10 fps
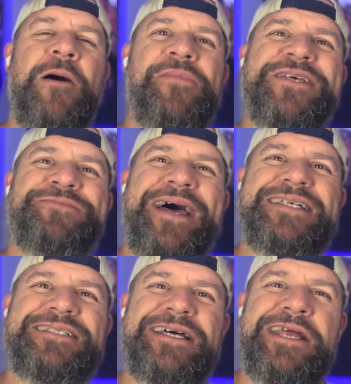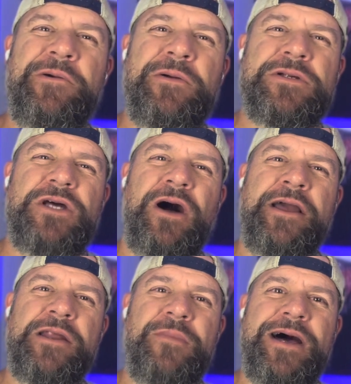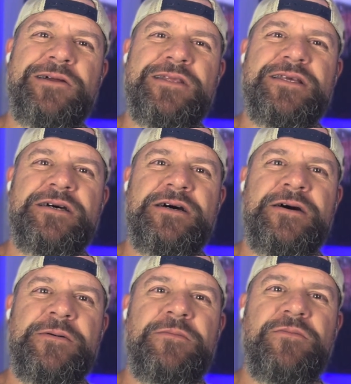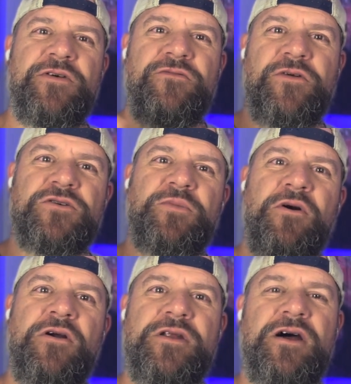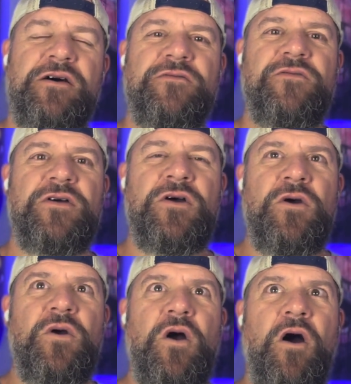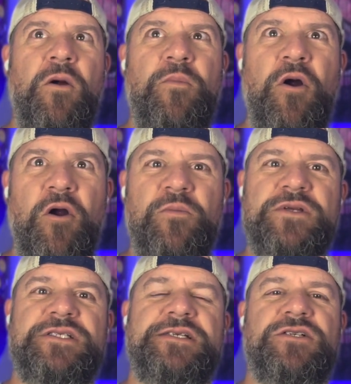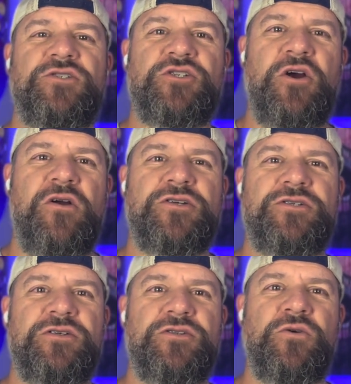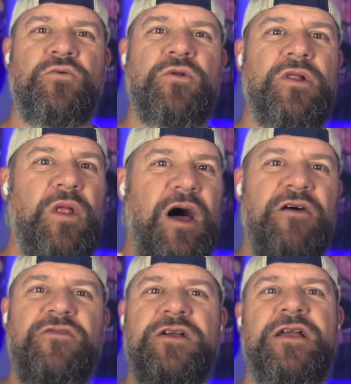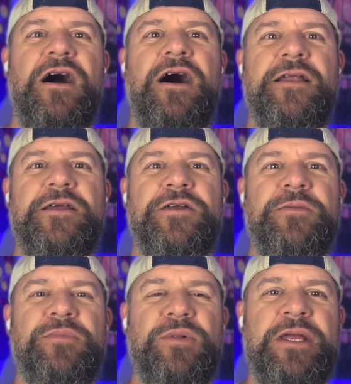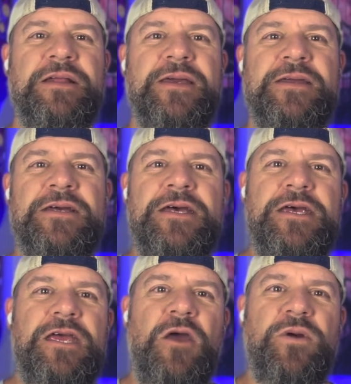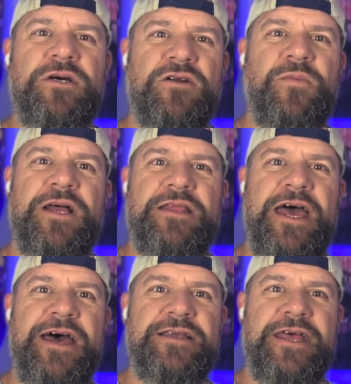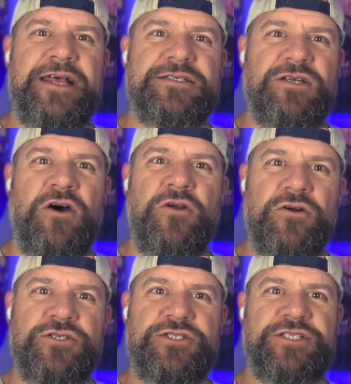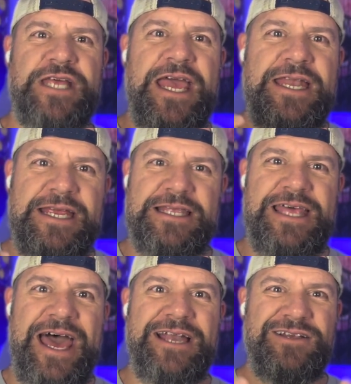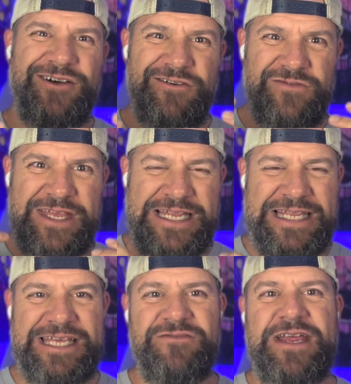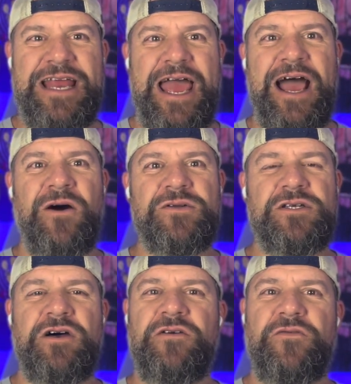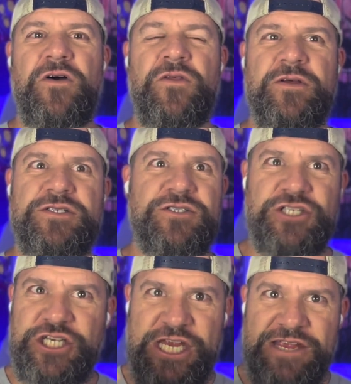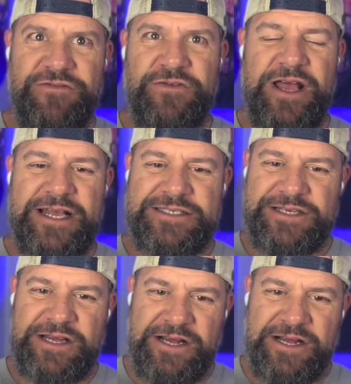This past Sunday, we were talking about the first part of our purpose as a church to love God completely. And we talked about that as understanding that of the living out of the chief, as